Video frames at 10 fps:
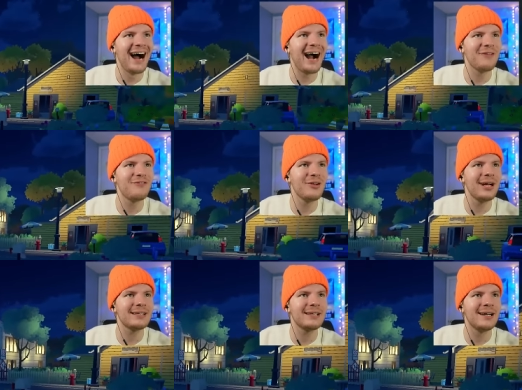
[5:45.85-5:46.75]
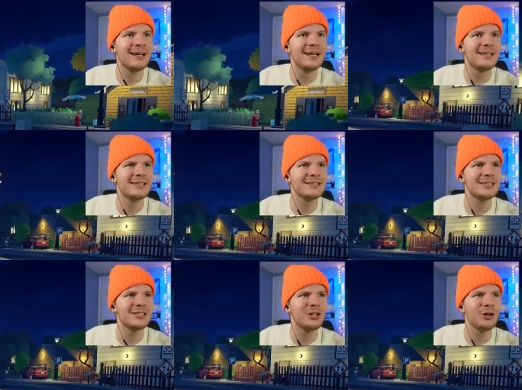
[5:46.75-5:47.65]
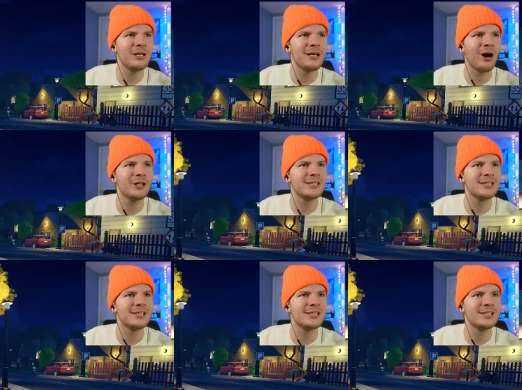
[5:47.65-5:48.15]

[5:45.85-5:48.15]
I feel like the, the security guard's